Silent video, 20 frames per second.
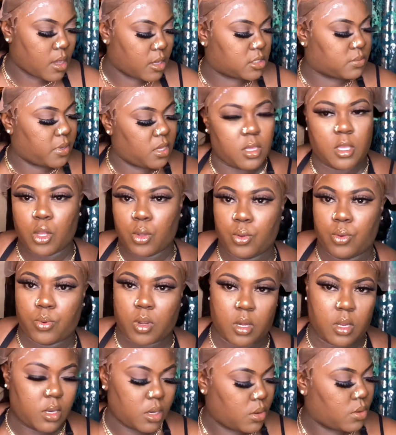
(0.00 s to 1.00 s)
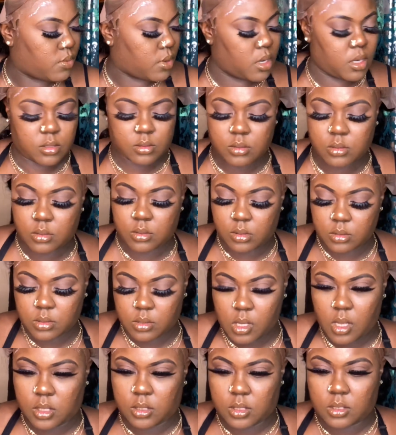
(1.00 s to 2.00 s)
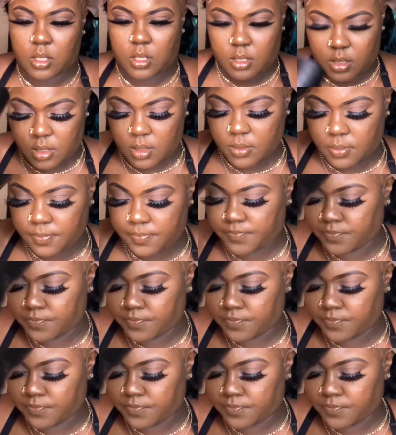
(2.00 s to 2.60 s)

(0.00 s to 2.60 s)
supposed to wait till it